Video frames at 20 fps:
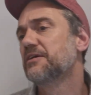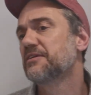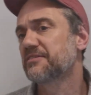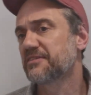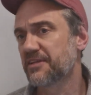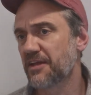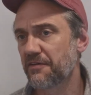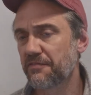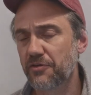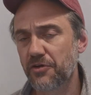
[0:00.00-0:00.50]

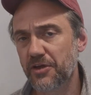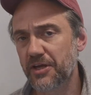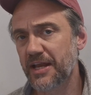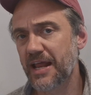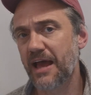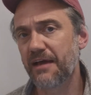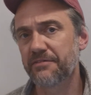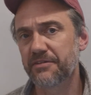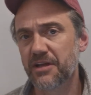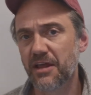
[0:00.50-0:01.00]
See if you can
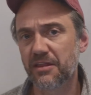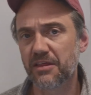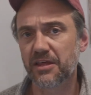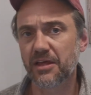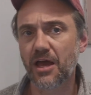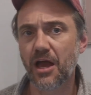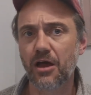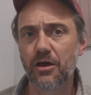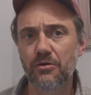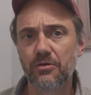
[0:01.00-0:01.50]
have another
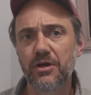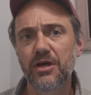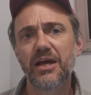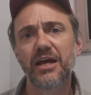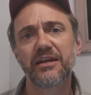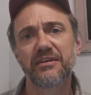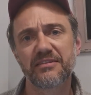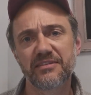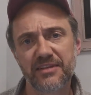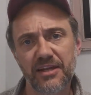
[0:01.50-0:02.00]
go
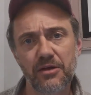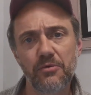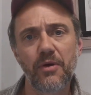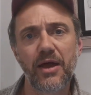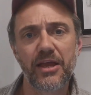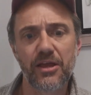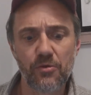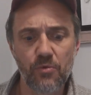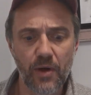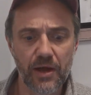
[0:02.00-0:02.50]
and see
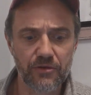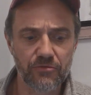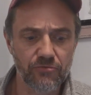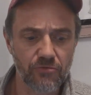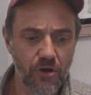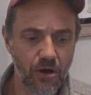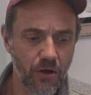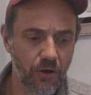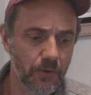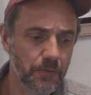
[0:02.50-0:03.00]
where you
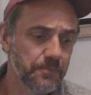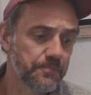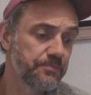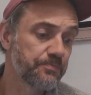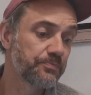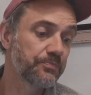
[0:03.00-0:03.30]
went wrong.